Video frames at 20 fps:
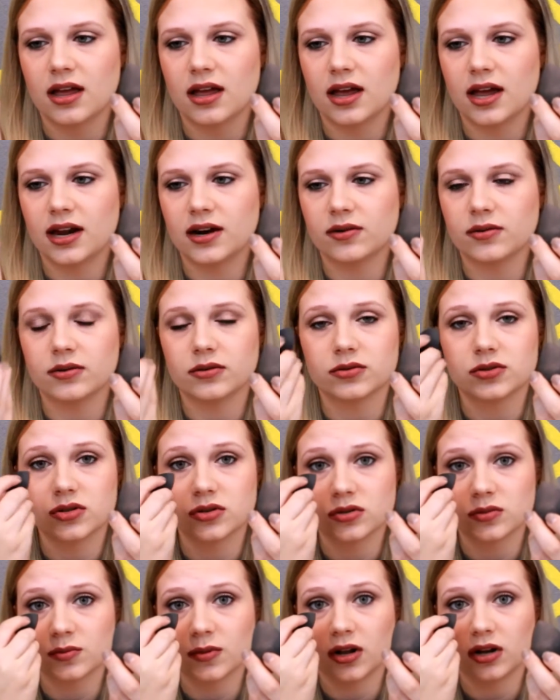I don't know,
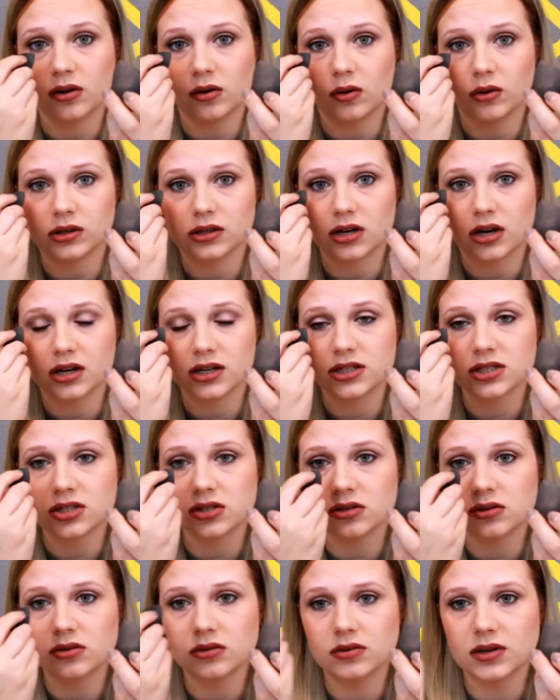too small to hold on
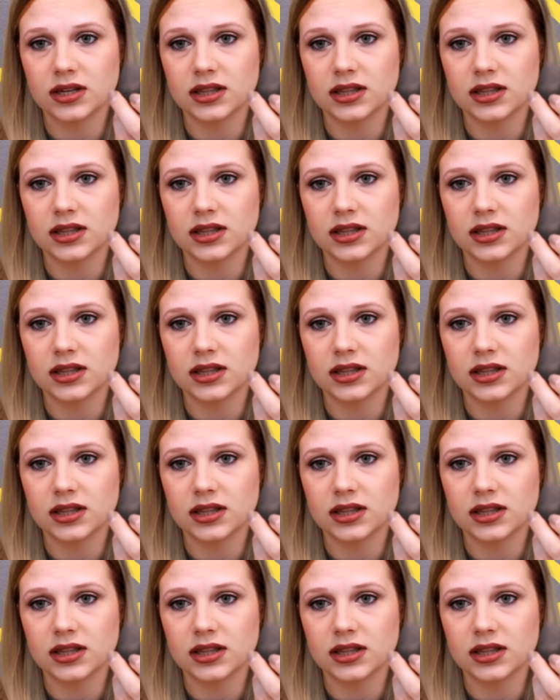to